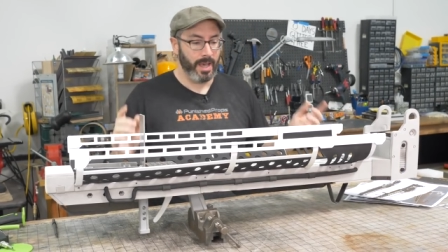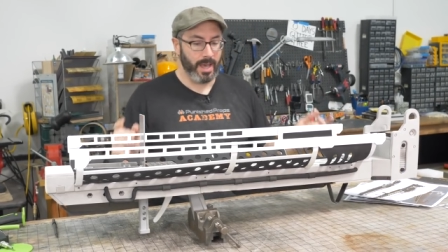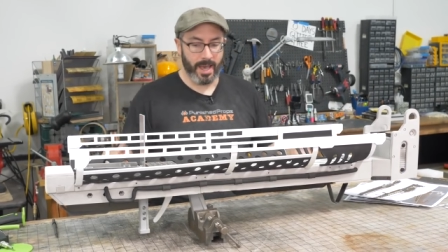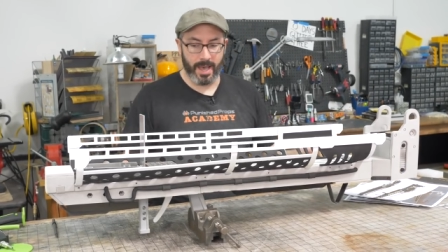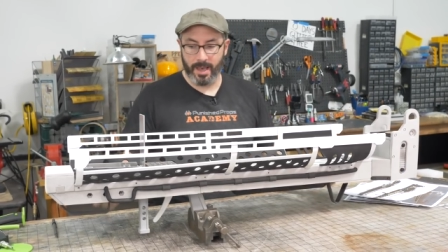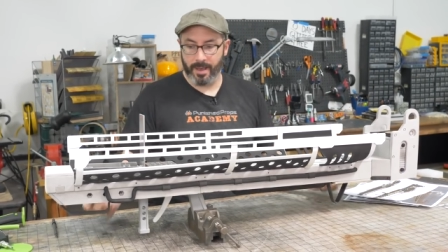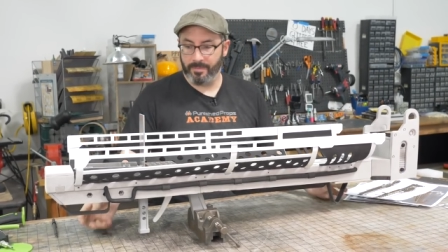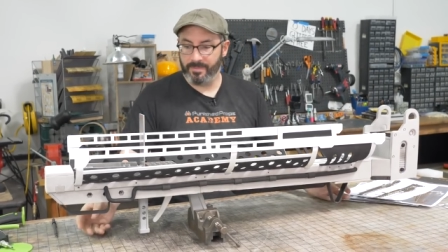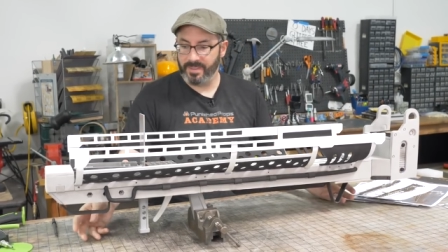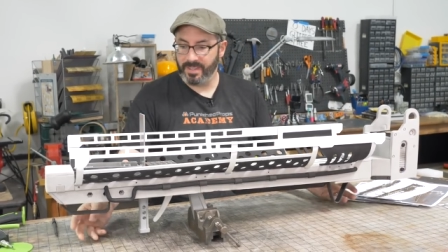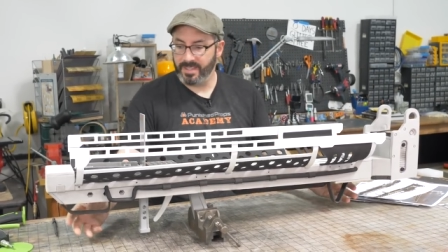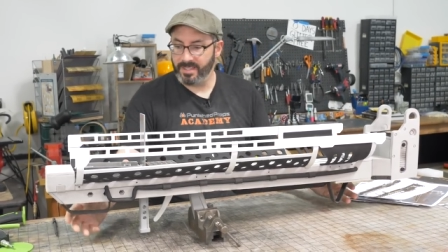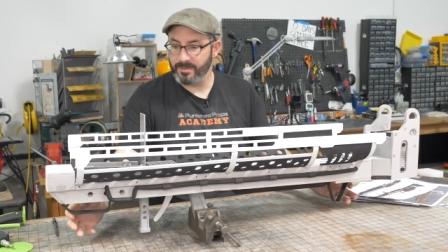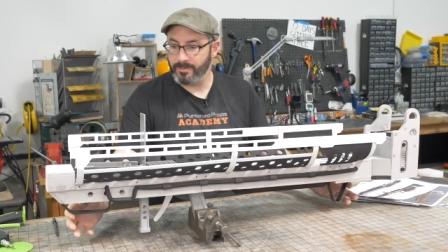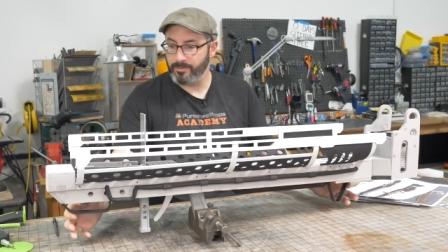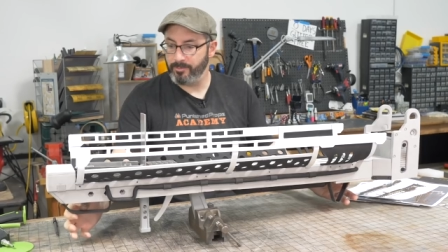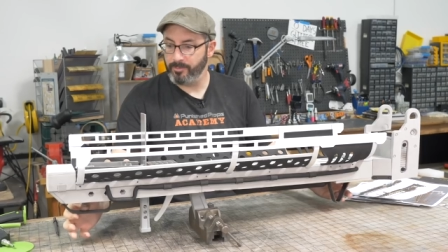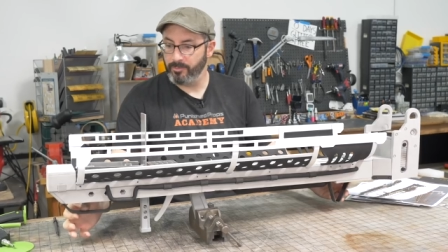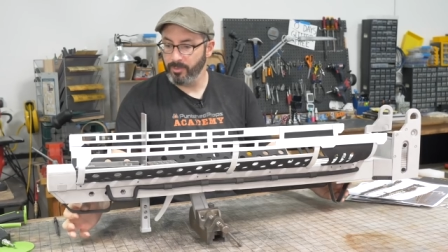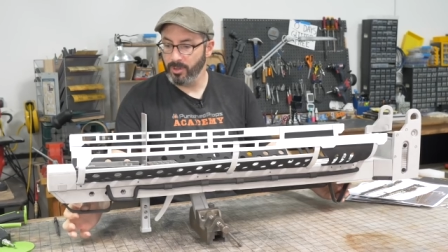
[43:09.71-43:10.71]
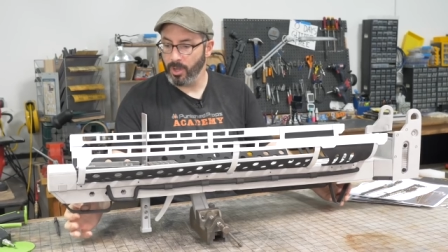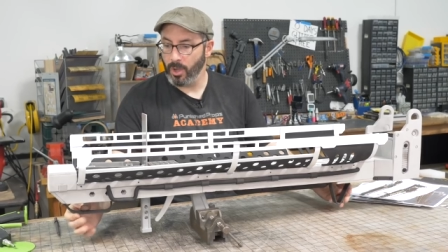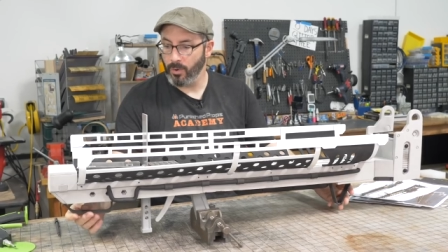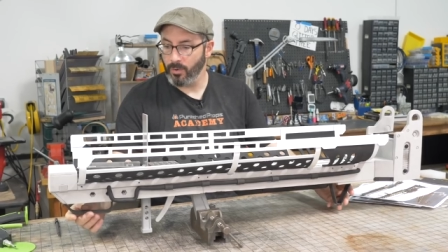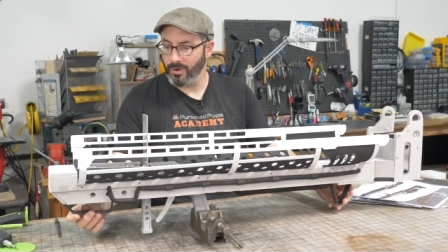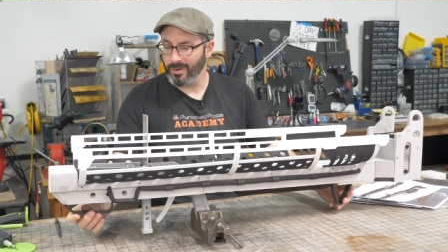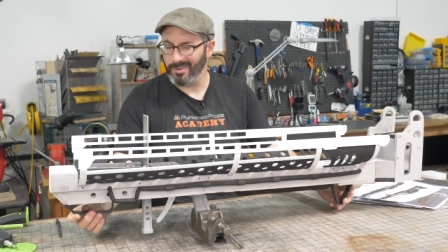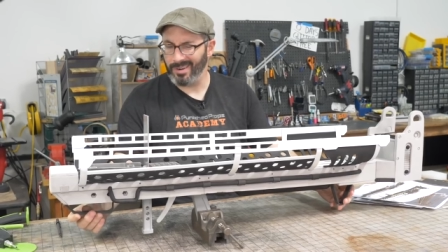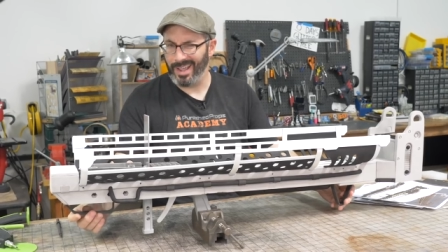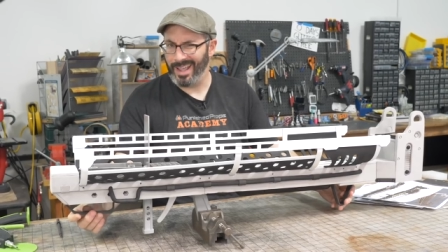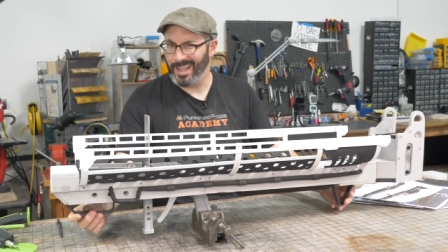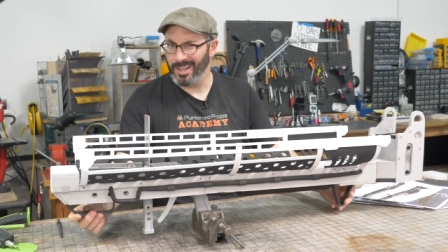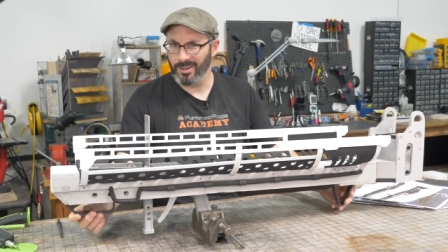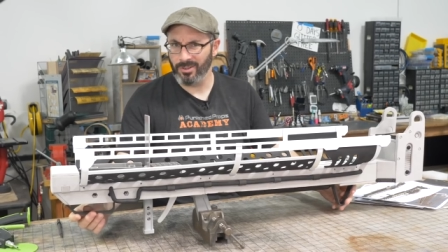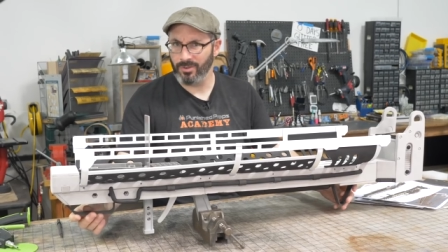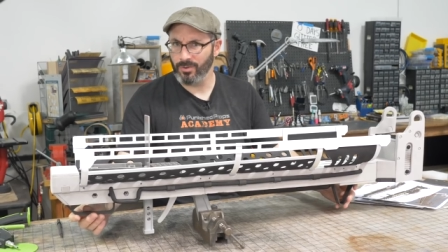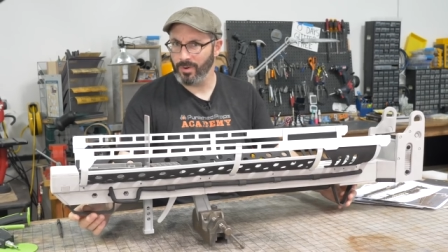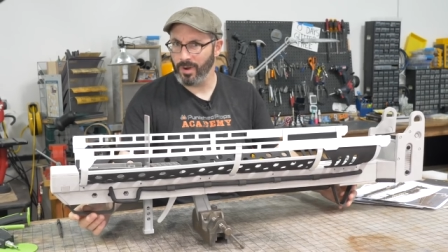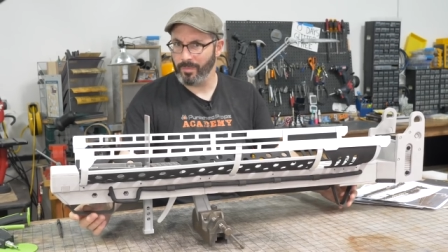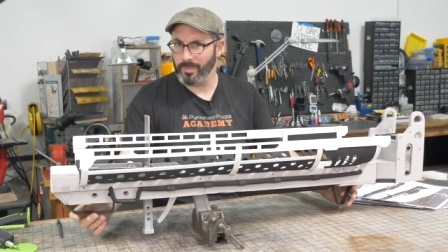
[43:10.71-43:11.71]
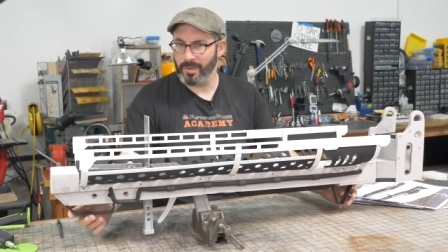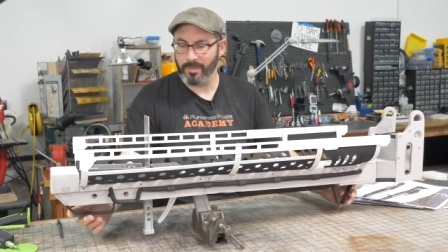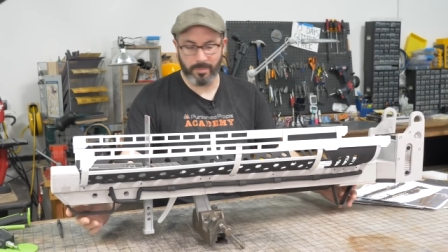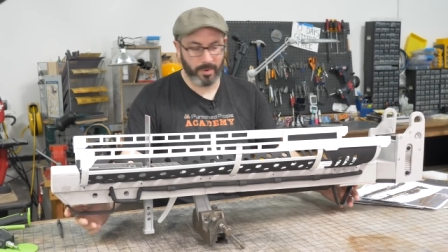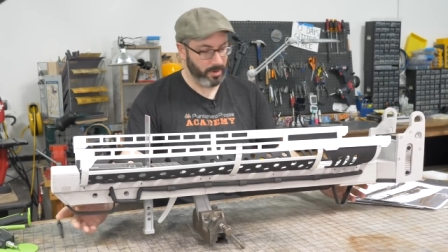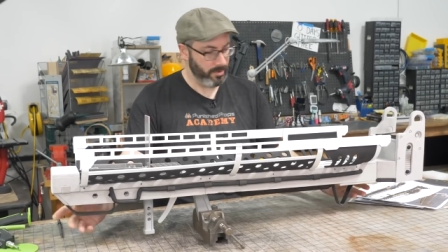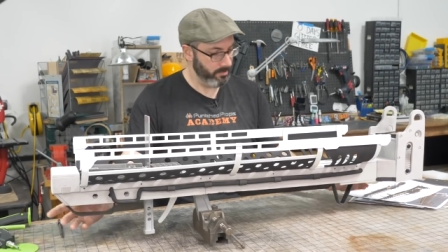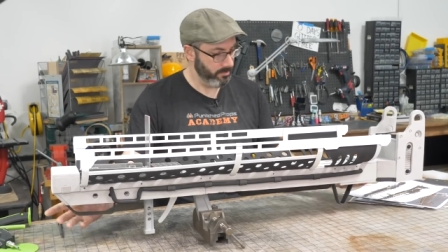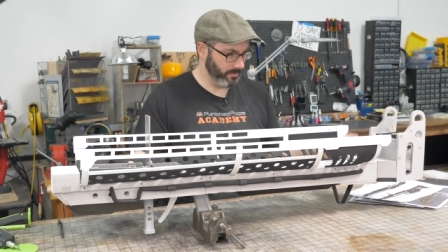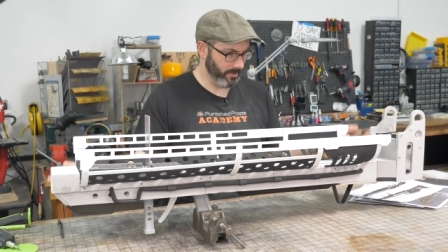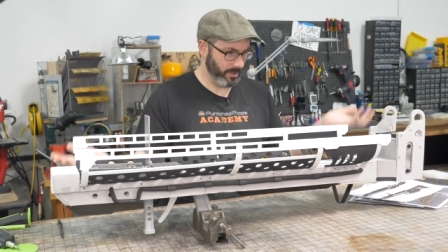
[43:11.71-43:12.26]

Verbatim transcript: Um, these lower handle grippy part,